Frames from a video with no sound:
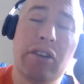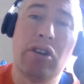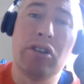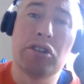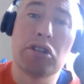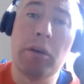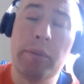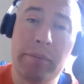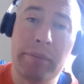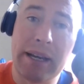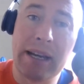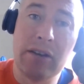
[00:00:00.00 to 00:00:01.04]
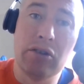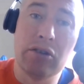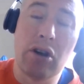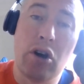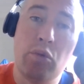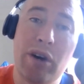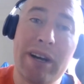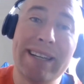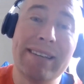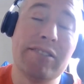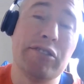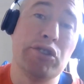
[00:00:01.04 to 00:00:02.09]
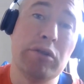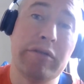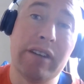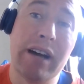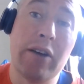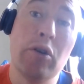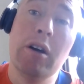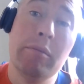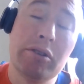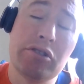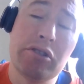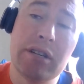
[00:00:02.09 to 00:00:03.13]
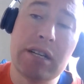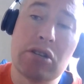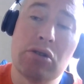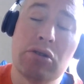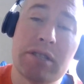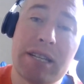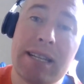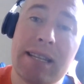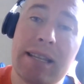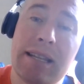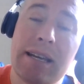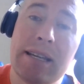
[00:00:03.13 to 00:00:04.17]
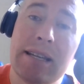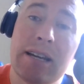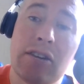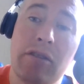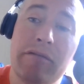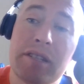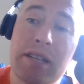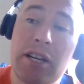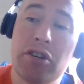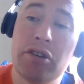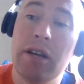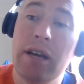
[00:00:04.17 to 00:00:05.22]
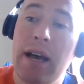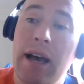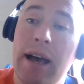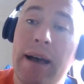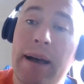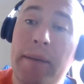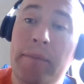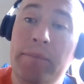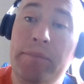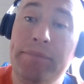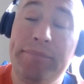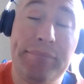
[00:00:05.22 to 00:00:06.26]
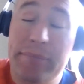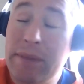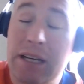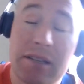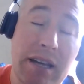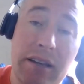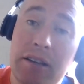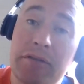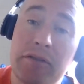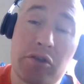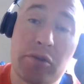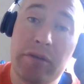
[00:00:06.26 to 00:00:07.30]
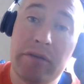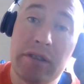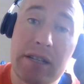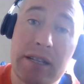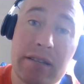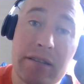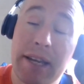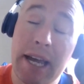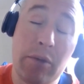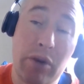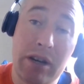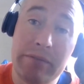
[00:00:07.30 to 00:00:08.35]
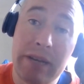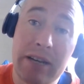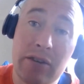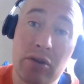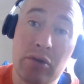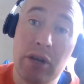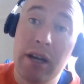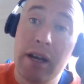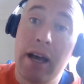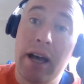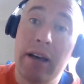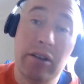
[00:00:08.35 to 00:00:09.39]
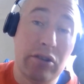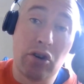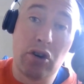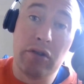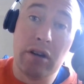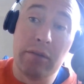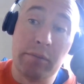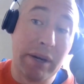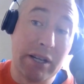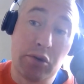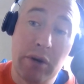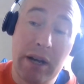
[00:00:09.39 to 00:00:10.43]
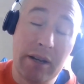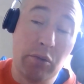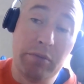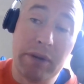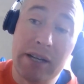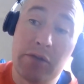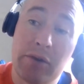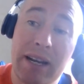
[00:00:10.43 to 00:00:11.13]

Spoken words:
not the top of the pecking order on what he did as a juvenile, but certainly talked in that conversation. Like I say, his first win of the season came when he made all at the Curragh and he won by 20